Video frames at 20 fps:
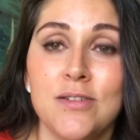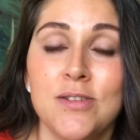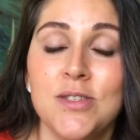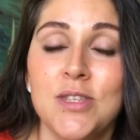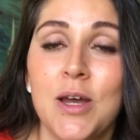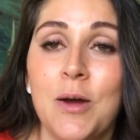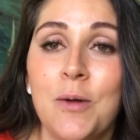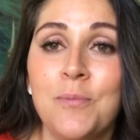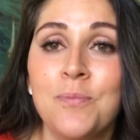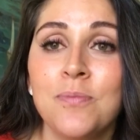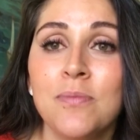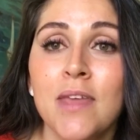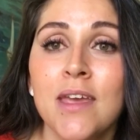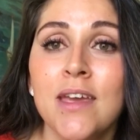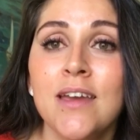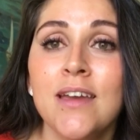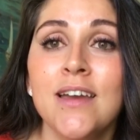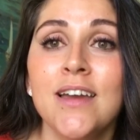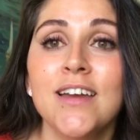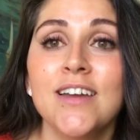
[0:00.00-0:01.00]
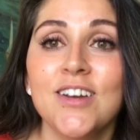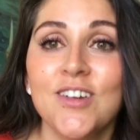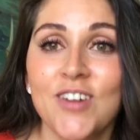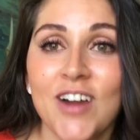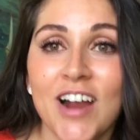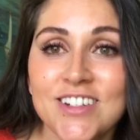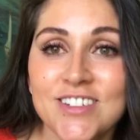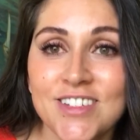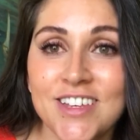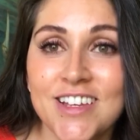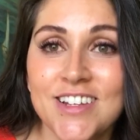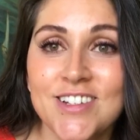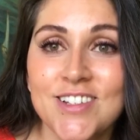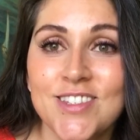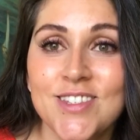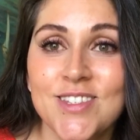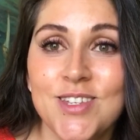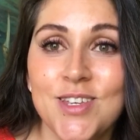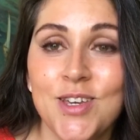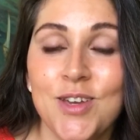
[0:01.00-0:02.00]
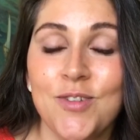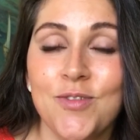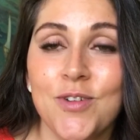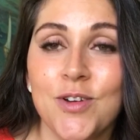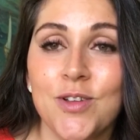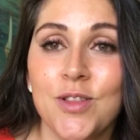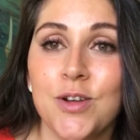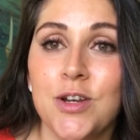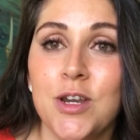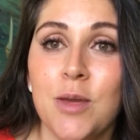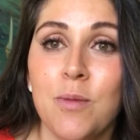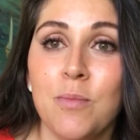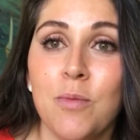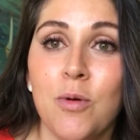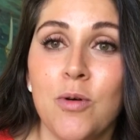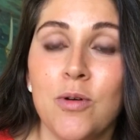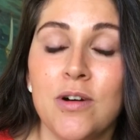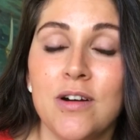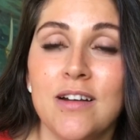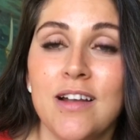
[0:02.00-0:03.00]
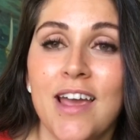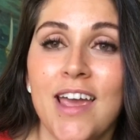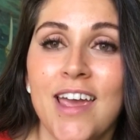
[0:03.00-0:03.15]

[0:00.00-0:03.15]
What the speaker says: So congratulations to you for learning more,